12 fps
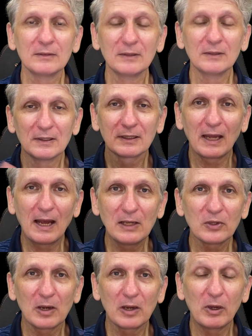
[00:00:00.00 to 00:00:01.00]
cars and I
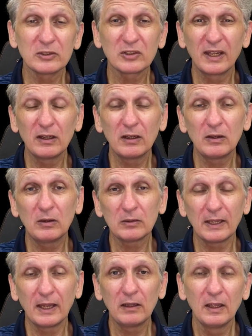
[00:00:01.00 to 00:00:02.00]
might say, oh, okay,
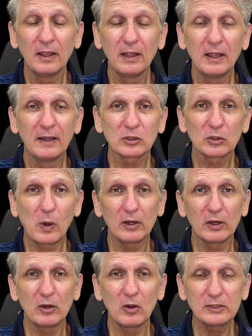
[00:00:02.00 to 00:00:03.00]
that's quite a nice
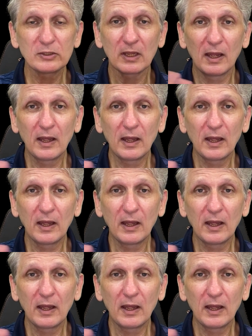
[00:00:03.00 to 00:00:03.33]
car,